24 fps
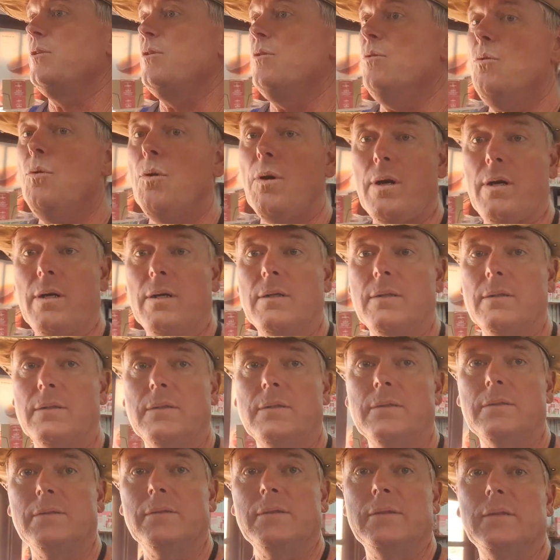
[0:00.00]
York.
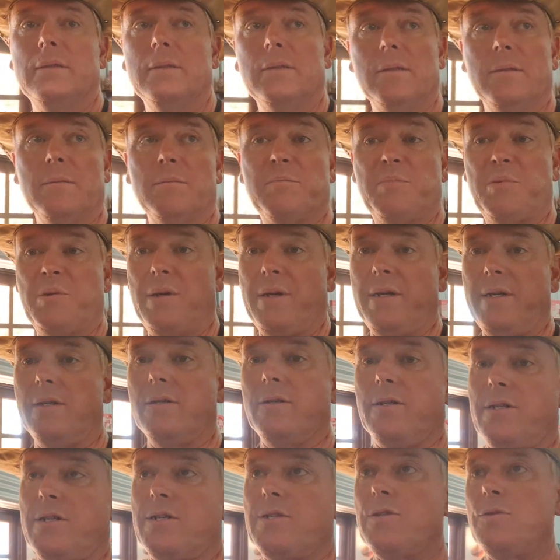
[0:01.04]
Pretty
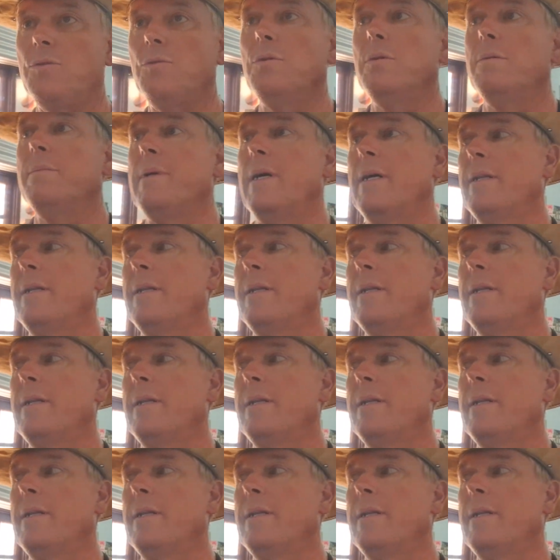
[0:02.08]
nice store,